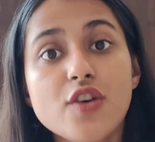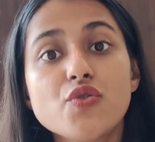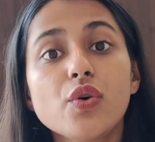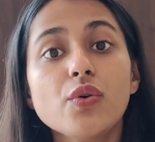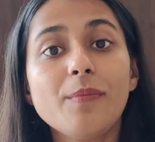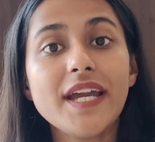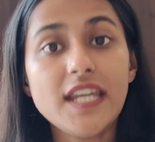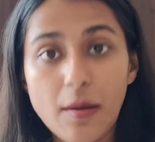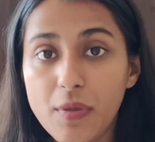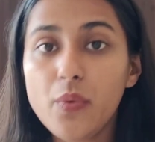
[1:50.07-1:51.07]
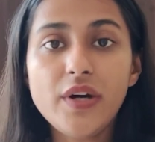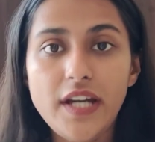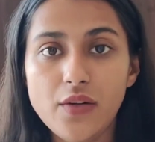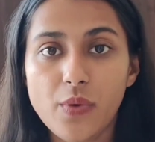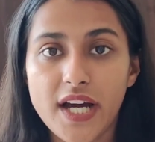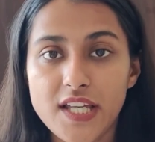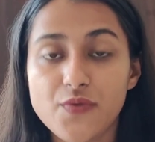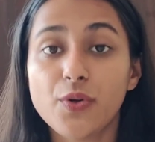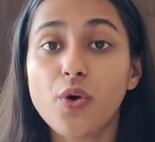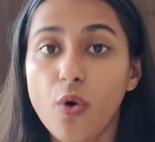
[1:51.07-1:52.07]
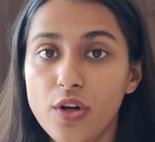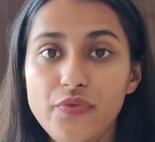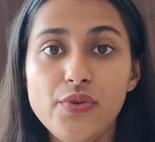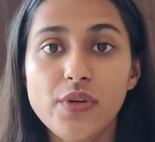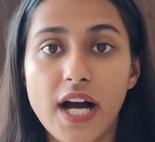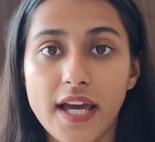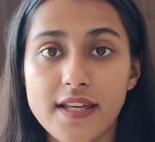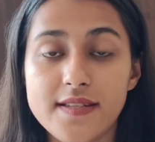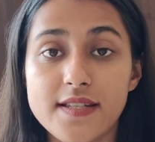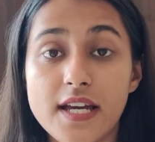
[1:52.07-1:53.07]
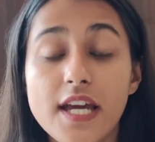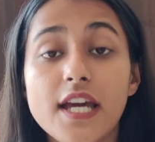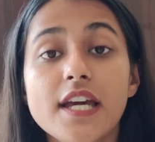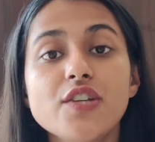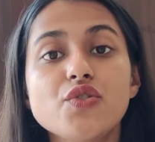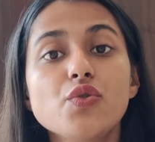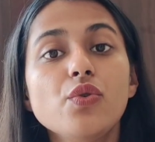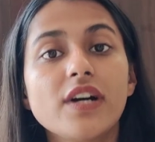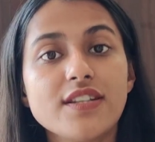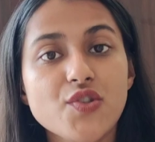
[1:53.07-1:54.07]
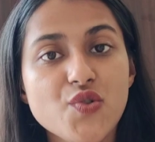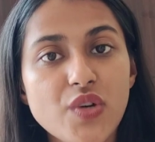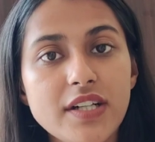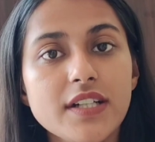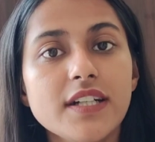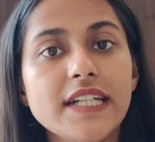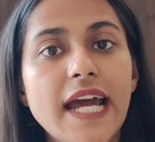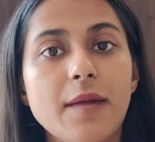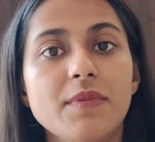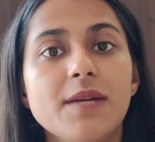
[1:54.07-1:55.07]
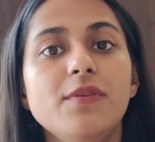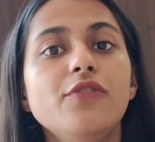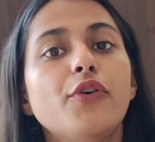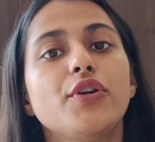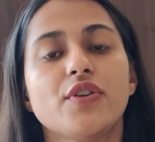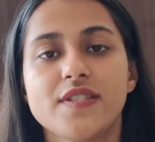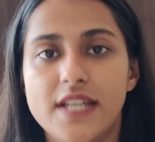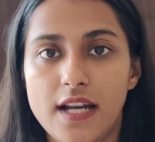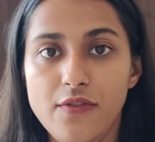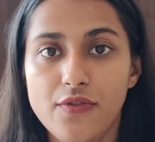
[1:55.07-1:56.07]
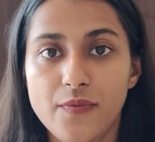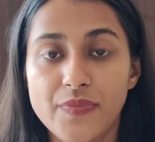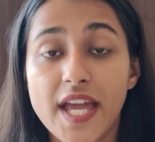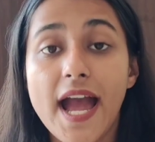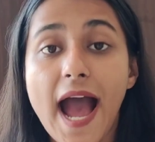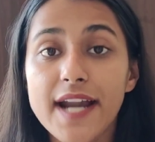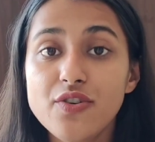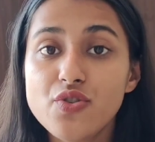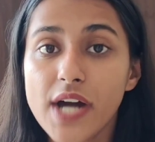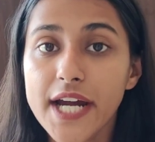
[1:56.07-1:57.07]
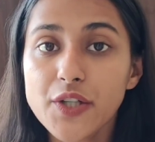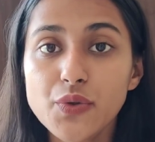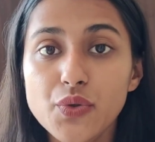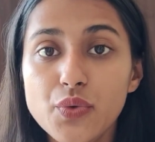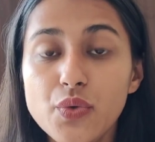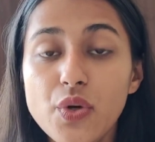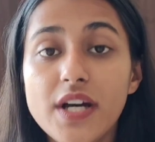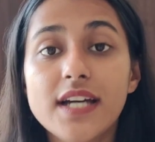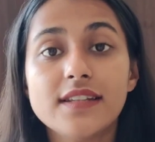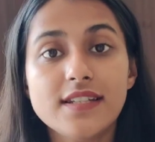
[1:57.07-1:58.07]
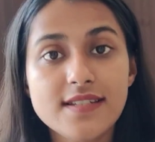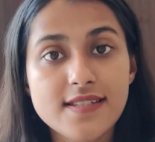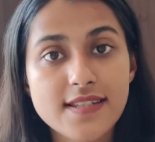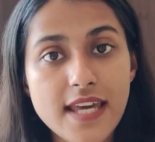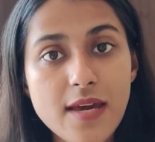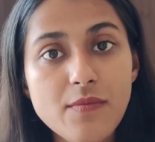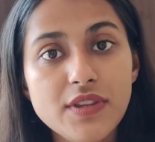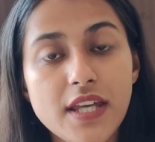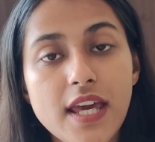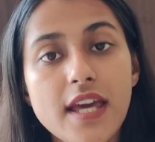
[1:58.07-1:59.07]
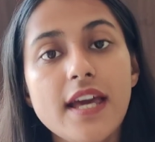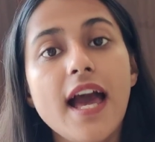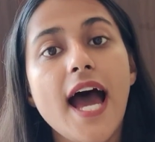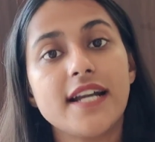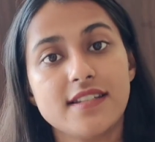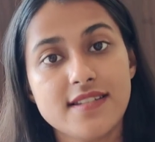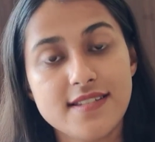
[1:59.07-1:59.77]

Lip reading: So my number one advice for all of you guys is to construct a timetable for yourself and try to do the same thing at the